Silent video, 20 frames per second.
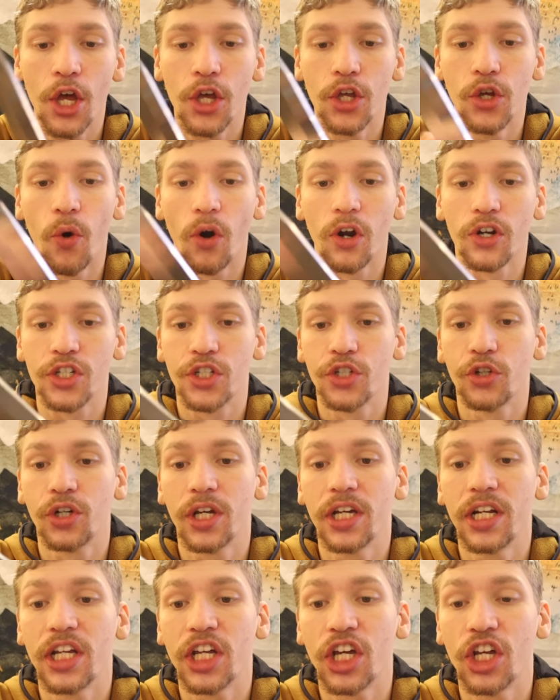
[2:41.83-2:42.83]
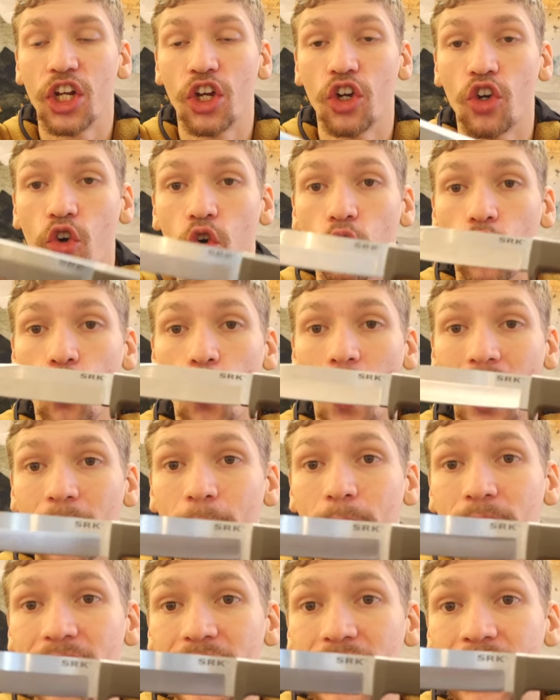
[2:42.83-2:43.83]
you are still getting an
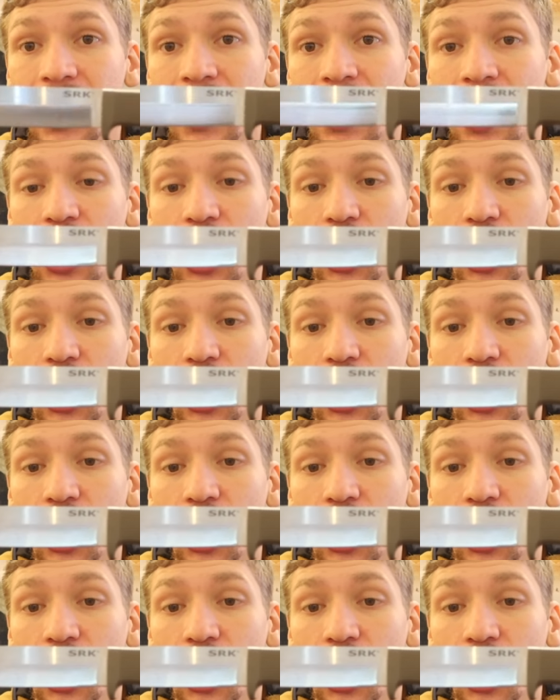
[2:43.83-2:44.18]
incredibly